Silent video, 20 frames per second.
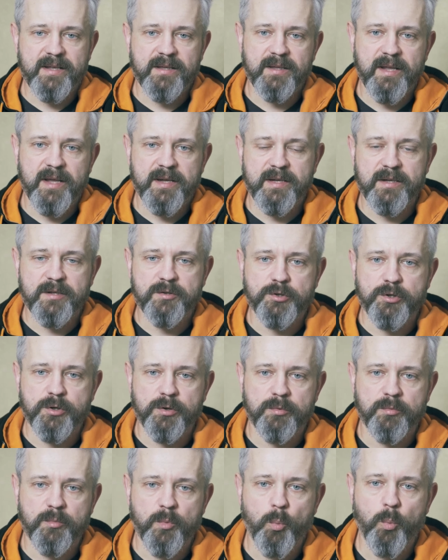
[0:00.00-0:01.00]
like you
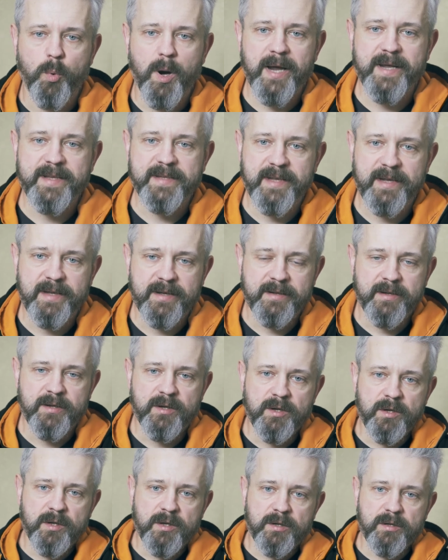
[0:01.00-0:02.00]
know, wider,
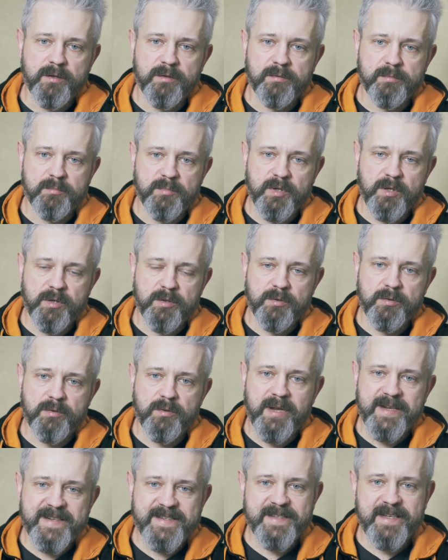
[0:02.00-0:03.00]

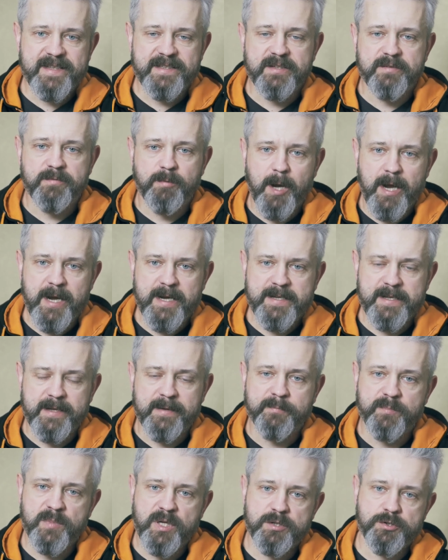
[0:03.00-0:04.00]
extended
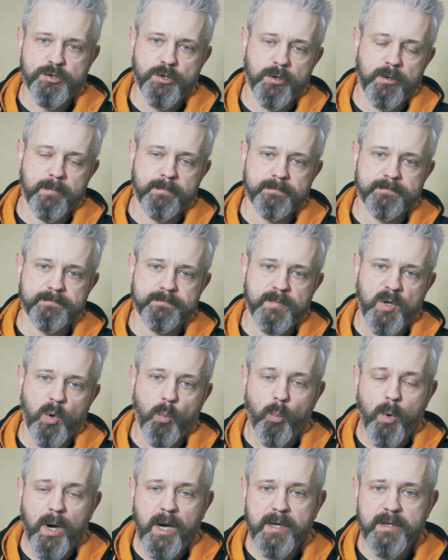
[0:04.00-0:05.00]
wider. So
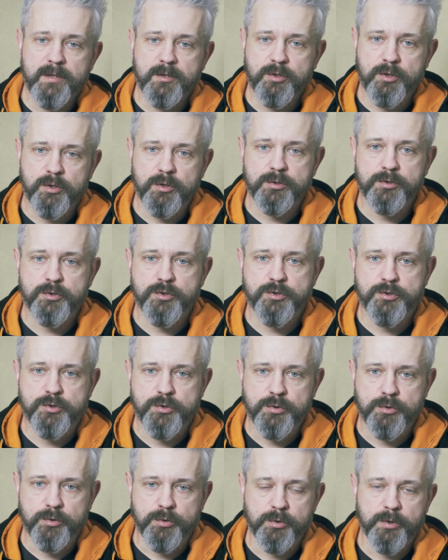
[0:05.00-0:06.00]
why not
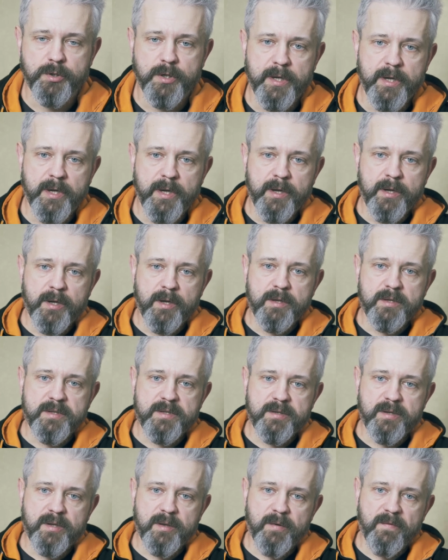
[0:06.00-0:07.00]
to
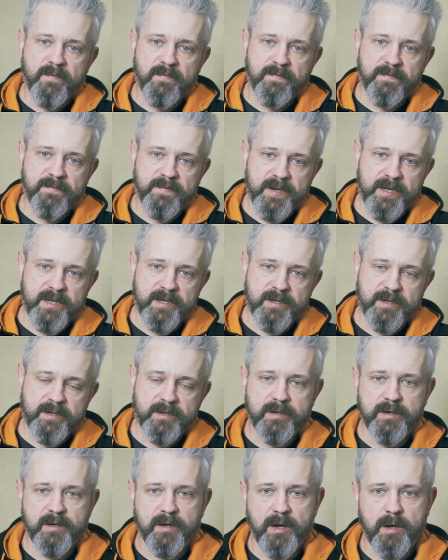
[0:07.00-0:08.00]

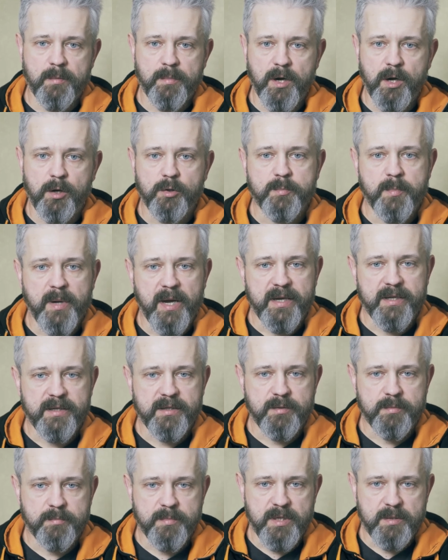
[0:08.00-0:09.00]
think about
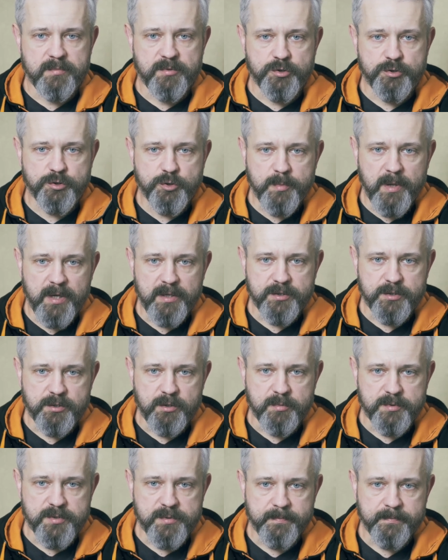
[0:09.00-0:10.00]
buying maybe two
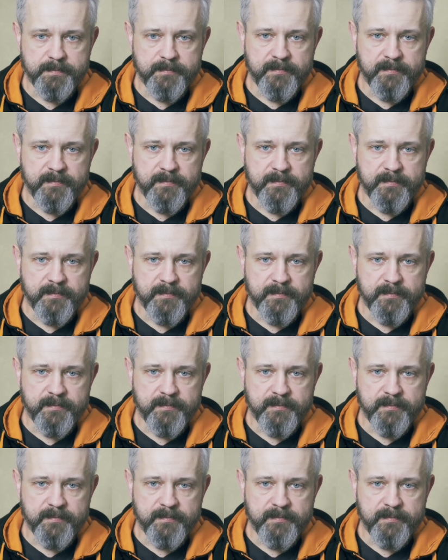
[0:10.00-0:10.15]
backdrops?